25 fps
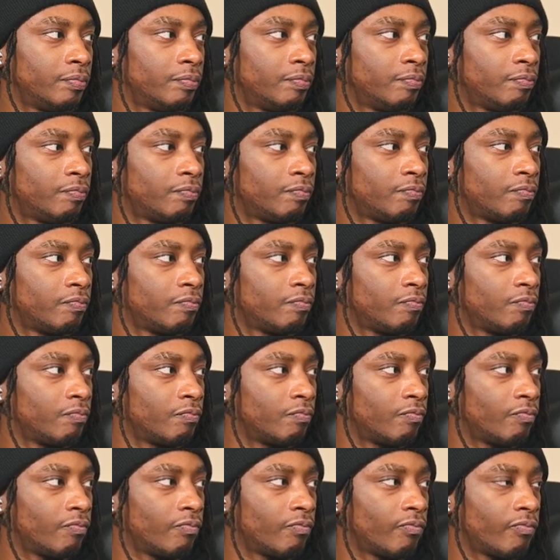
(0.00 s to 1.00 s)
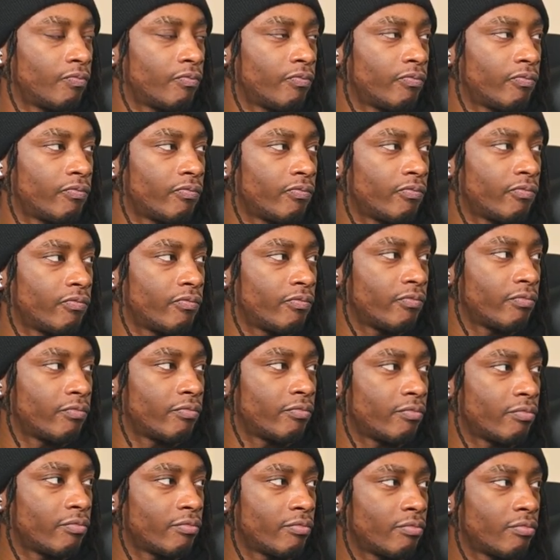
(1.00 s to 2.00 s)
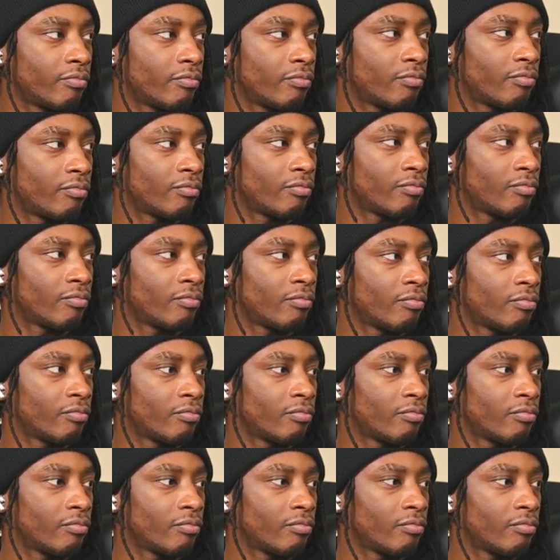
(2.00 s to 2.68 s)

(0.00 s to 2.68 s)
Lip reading: [no speech]